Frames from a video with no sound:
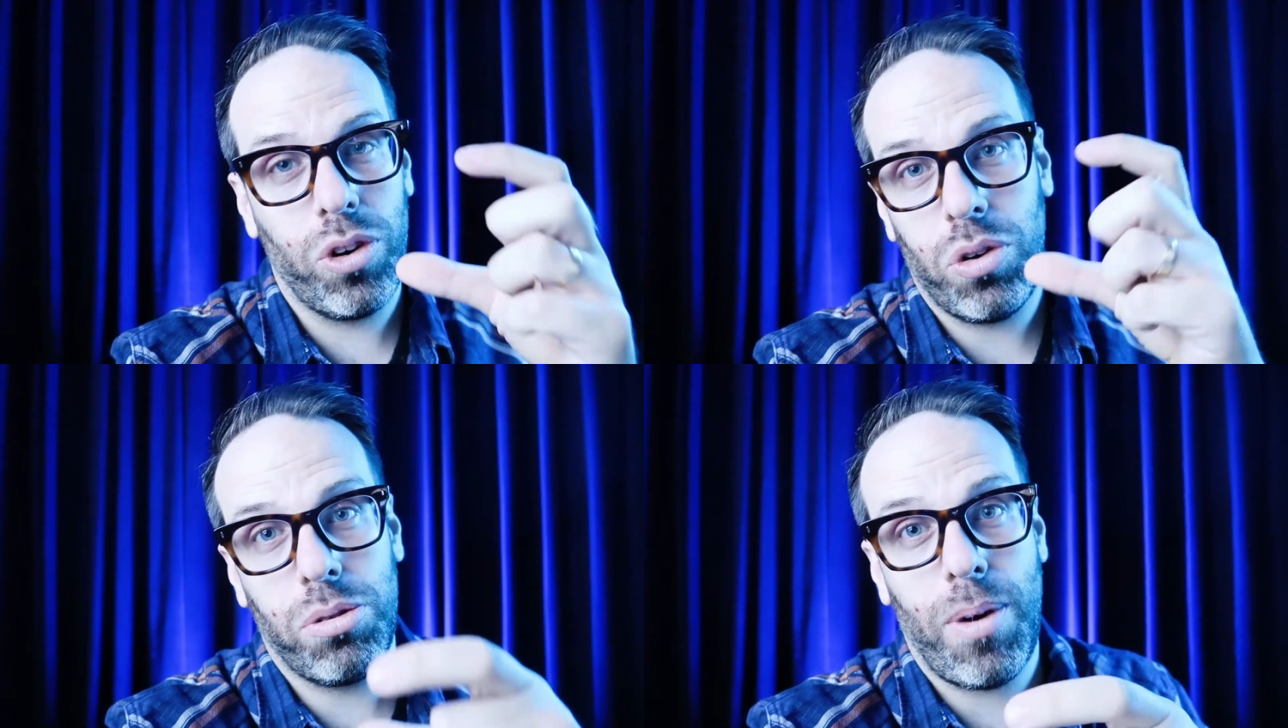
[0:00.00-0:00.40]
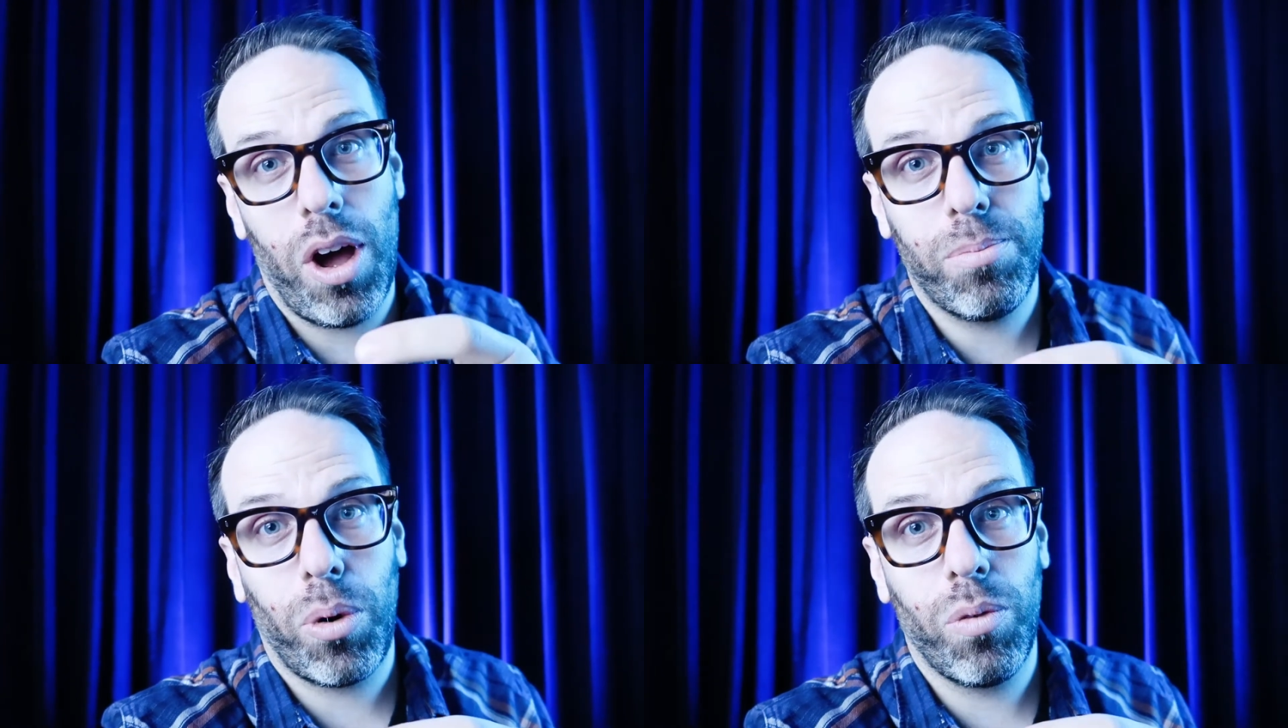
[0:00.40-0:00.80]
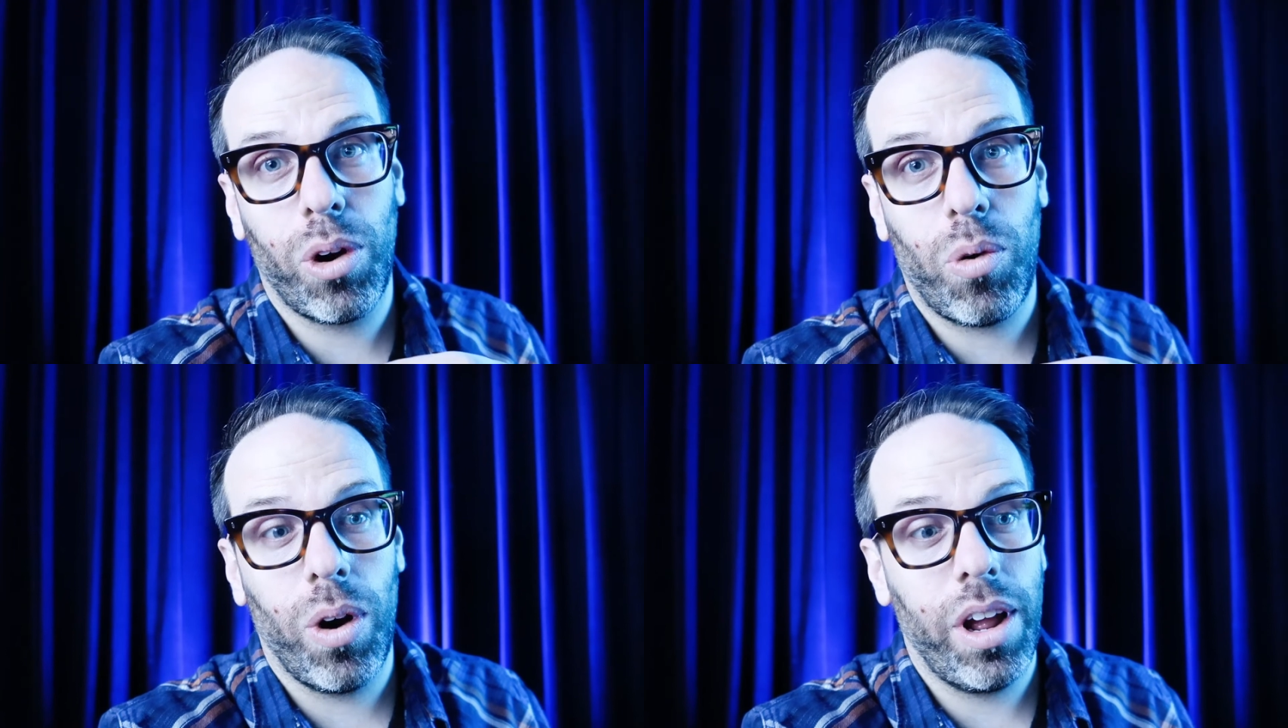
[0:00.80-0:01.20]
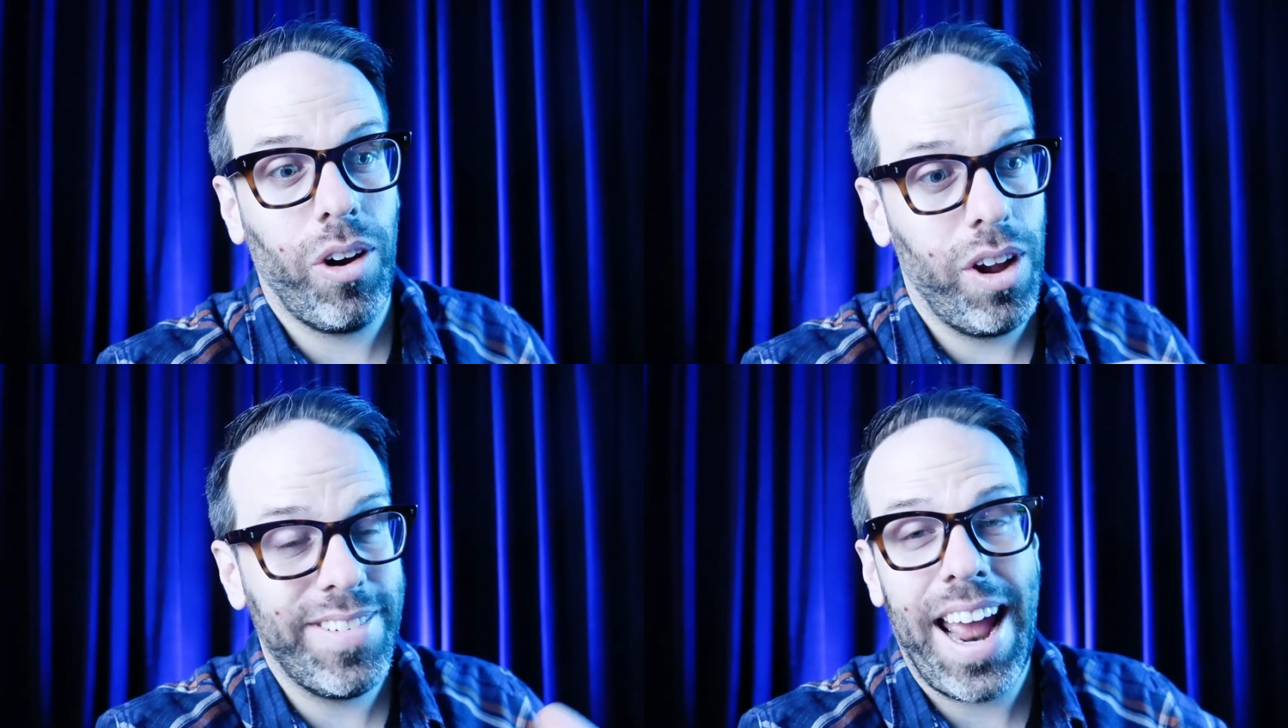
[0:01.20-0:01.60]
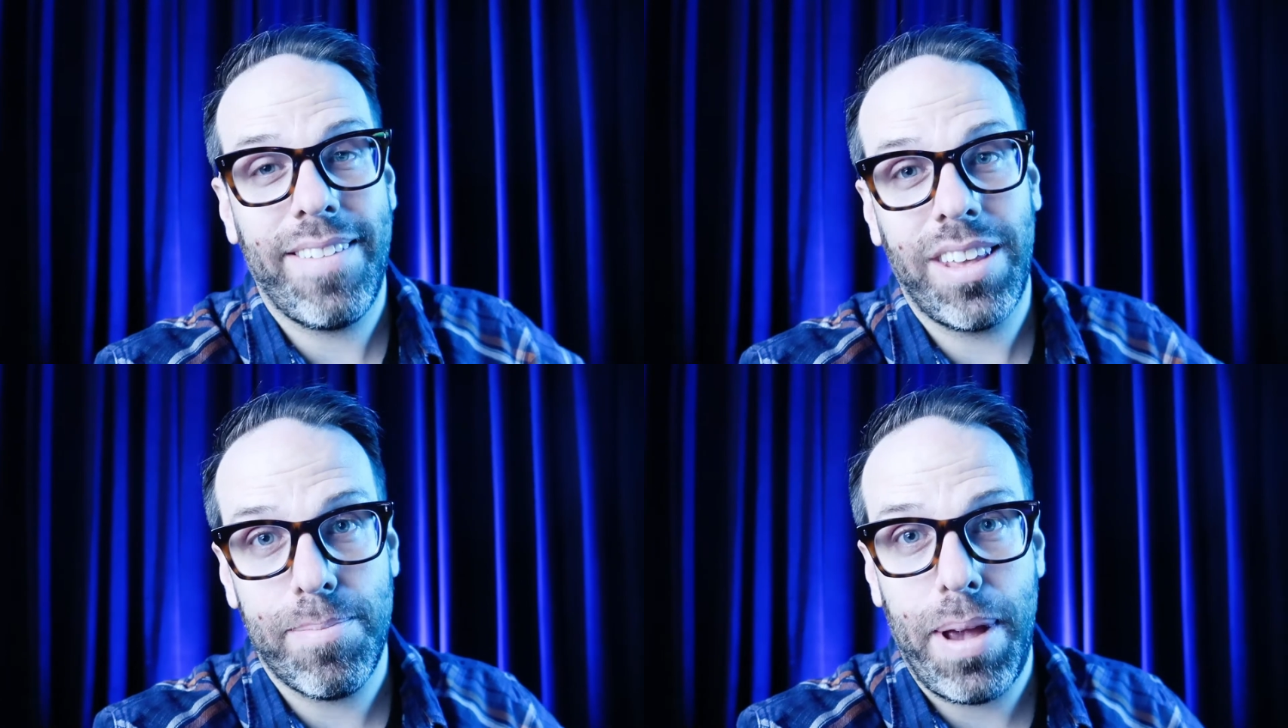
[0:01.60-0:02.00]
do some onboard recording, or even
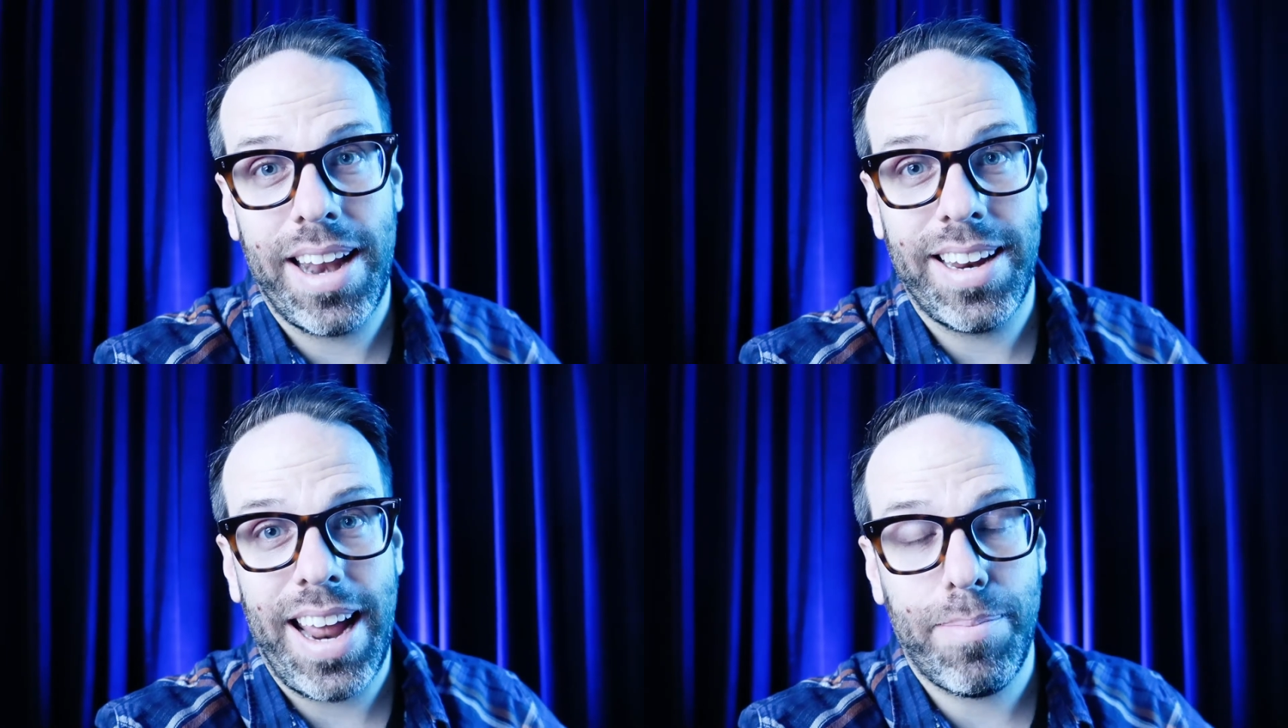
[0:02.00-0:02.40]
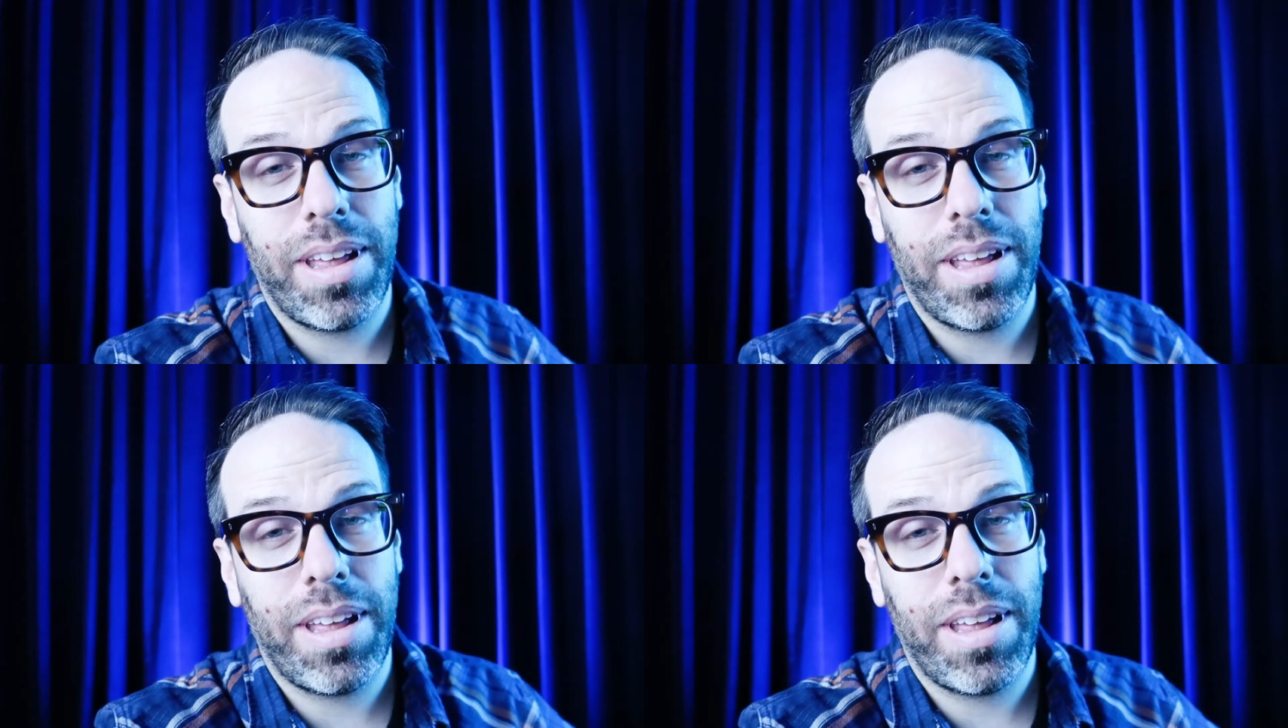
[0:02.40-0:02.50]
have the companion app.